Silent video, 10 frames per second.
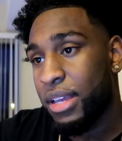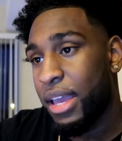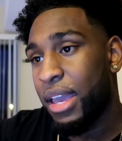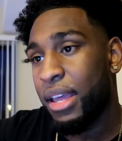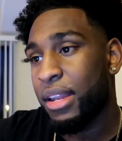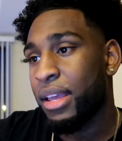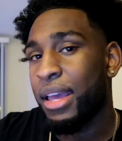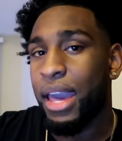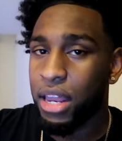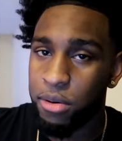and
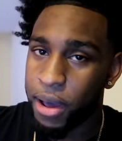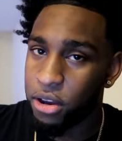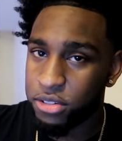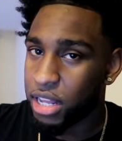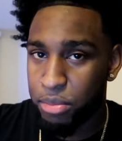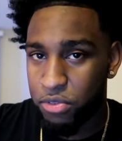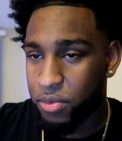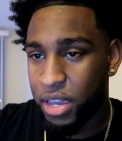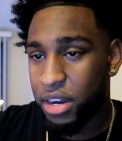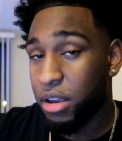ain't nobody gonna stop you
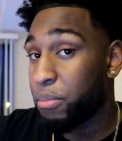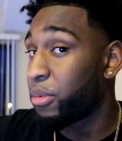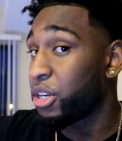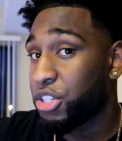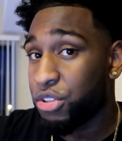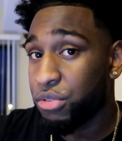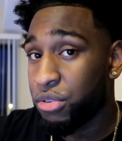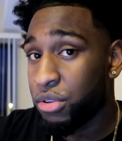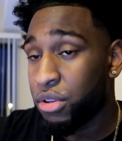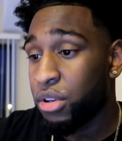from getting there but you.
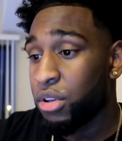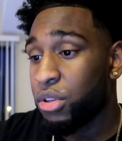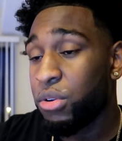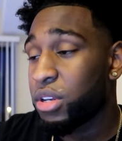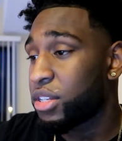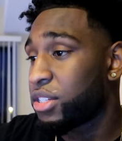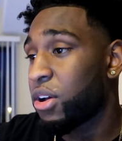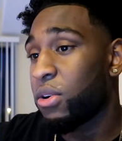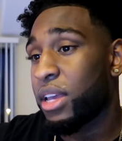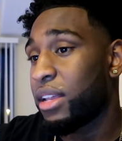You can
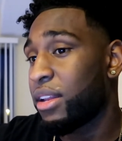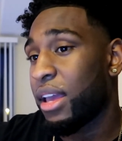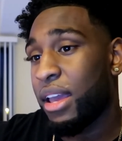sulk and